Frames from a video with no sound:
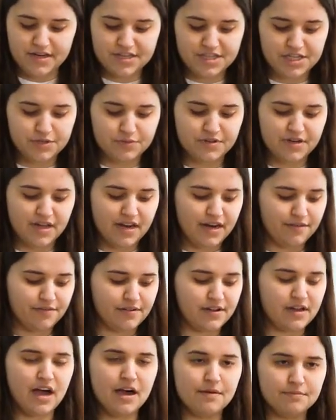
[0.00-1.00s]
Nietzsche would not
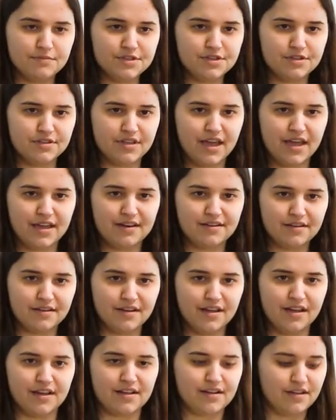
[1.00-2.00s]
have come to
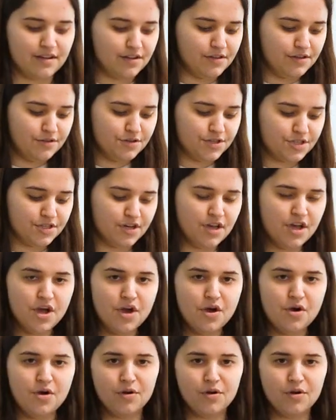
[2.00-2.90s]
that uh, conclusion,